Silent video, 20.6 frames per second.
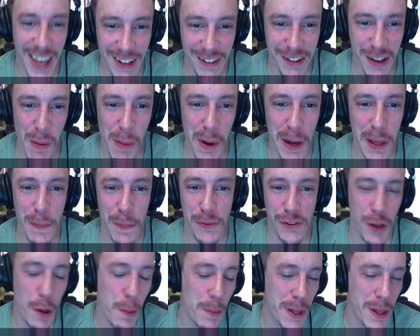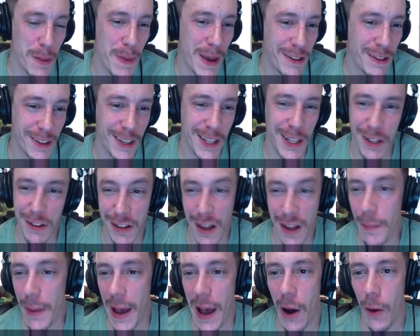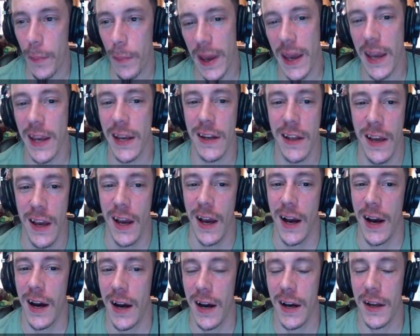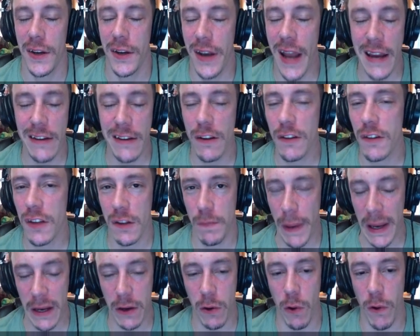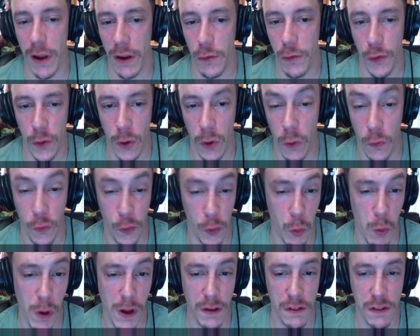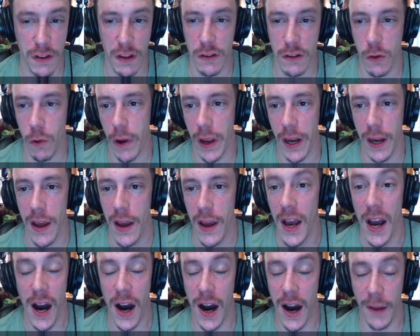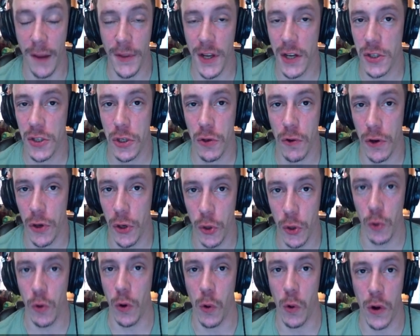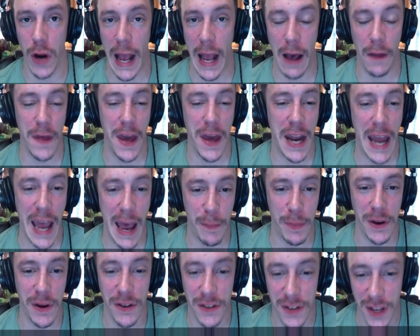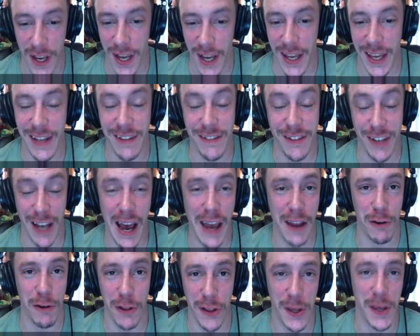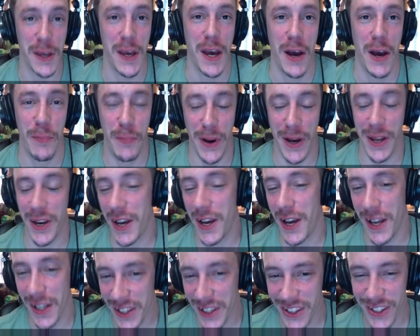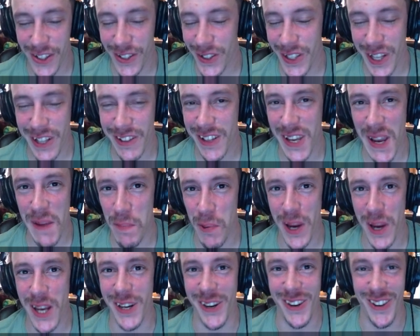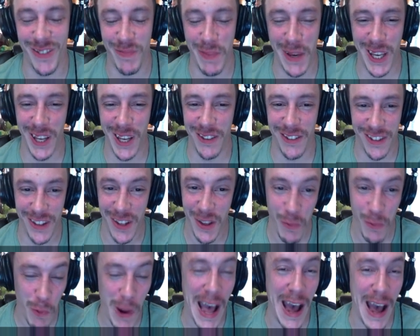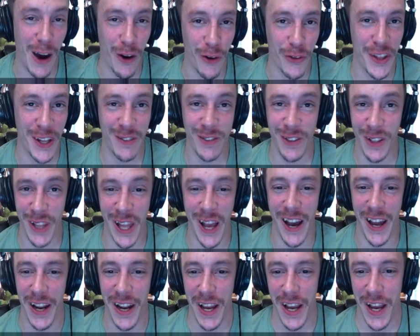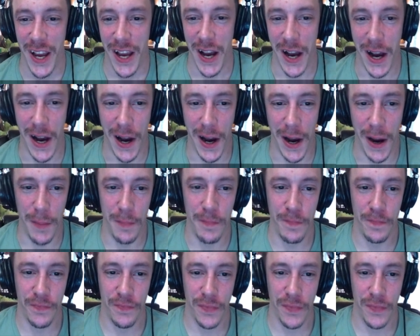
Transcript: somebody, somebody basically somehow paid uh, ninety-six Bitcoin for for one Syscoin. Uh, I'm not sure who or how that happened entirely, but uh, let's keep reading because wow, that's a lot. Um,